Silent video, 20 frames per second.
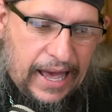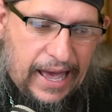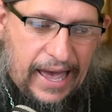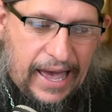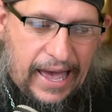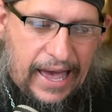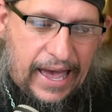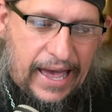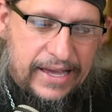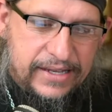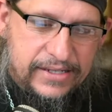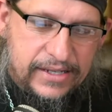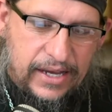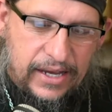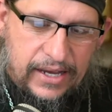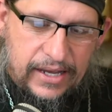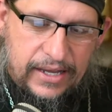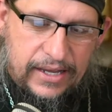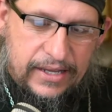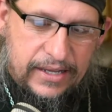As
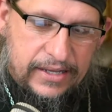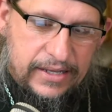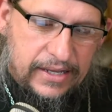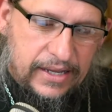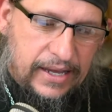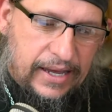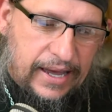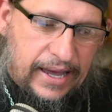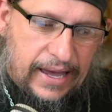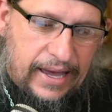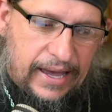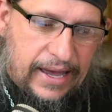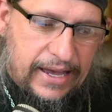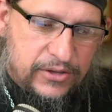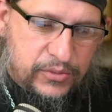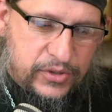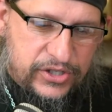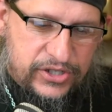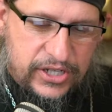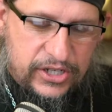uh, as
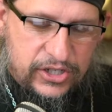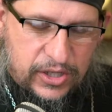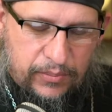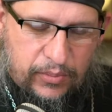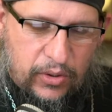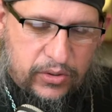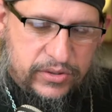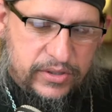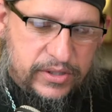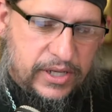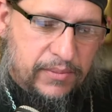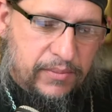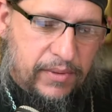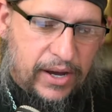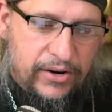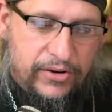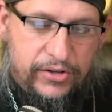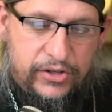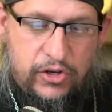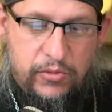we see supposedly in
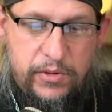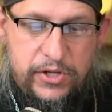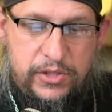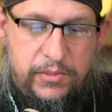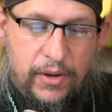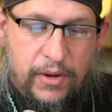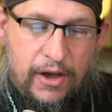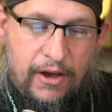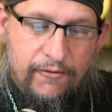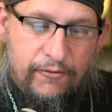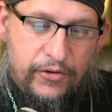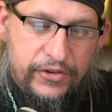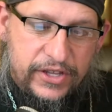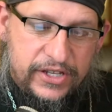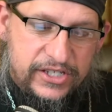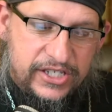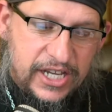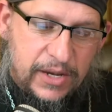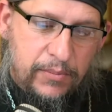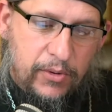modern ecumenism, for the
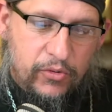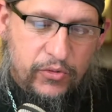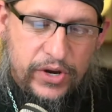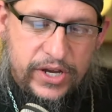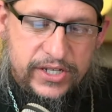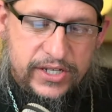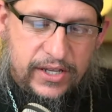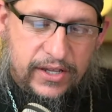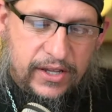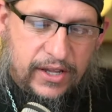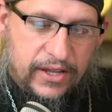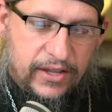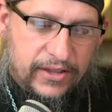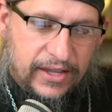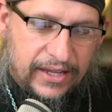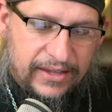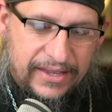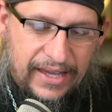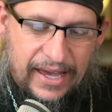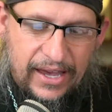simple reason
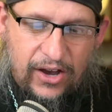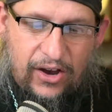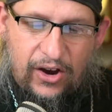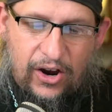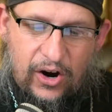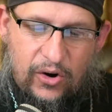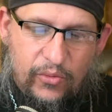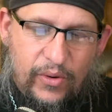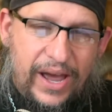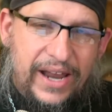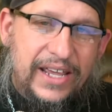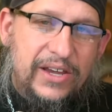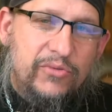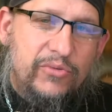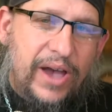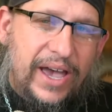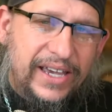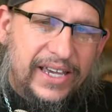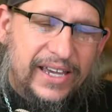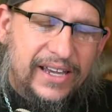that they already
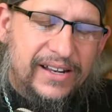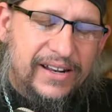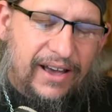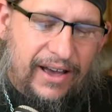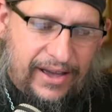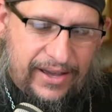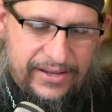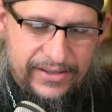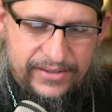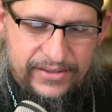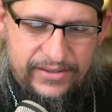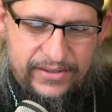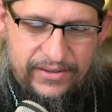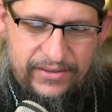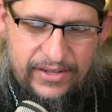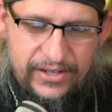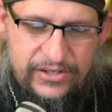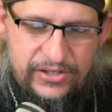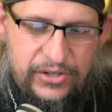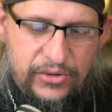recognize
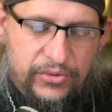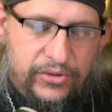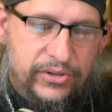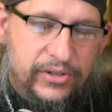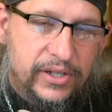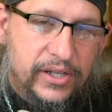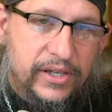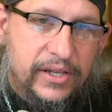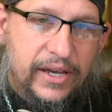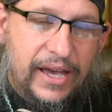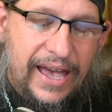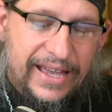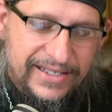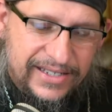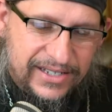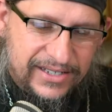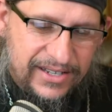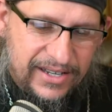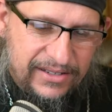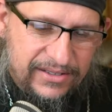this unity as
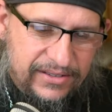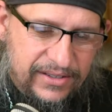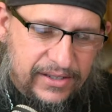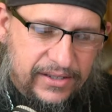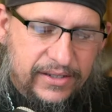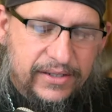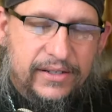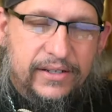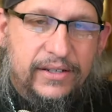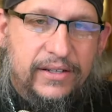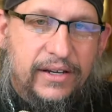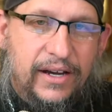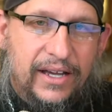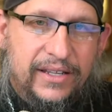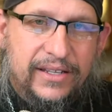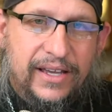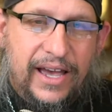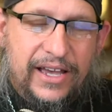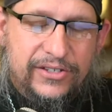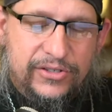existing on
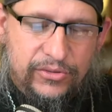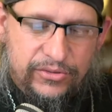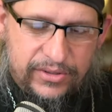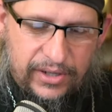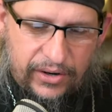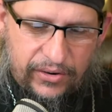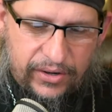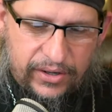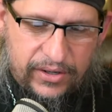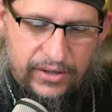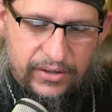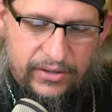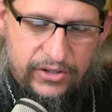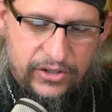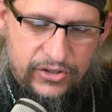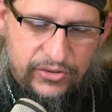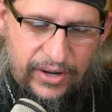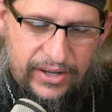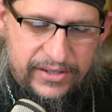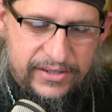the esoteric
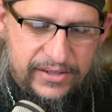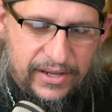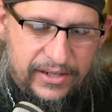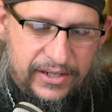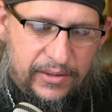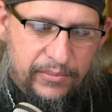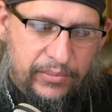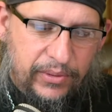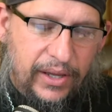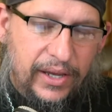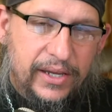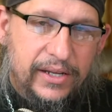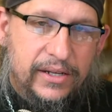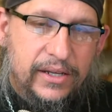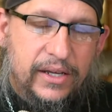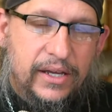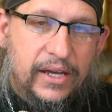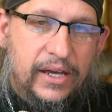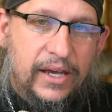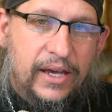transcendent plane,
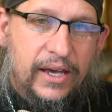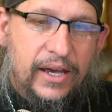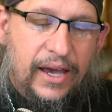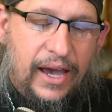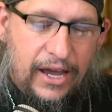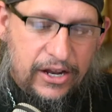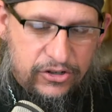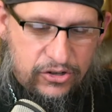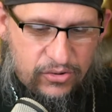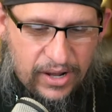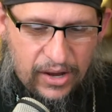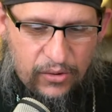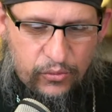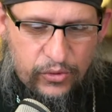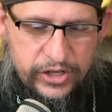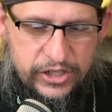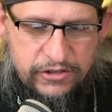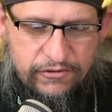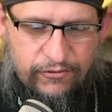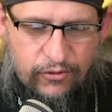and do not
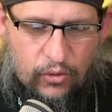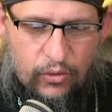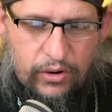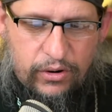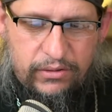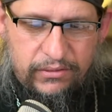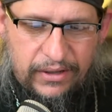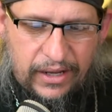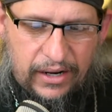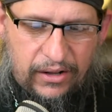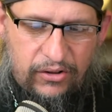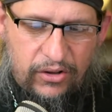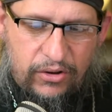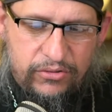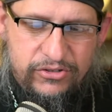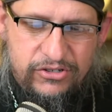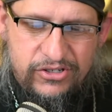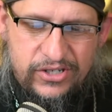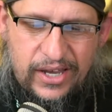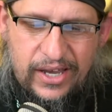wish for, let
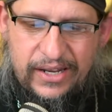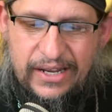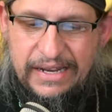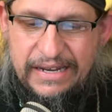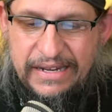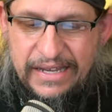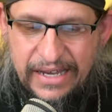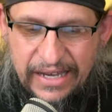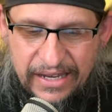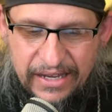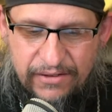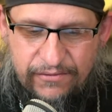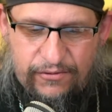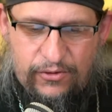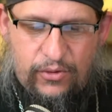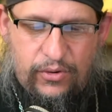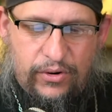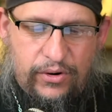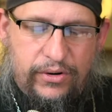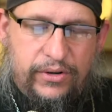alone see any need
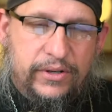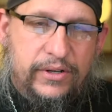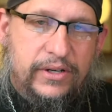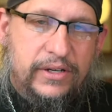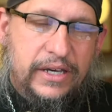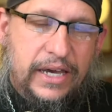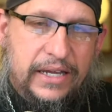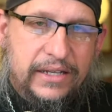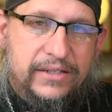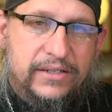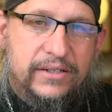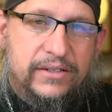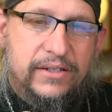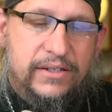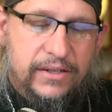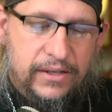for it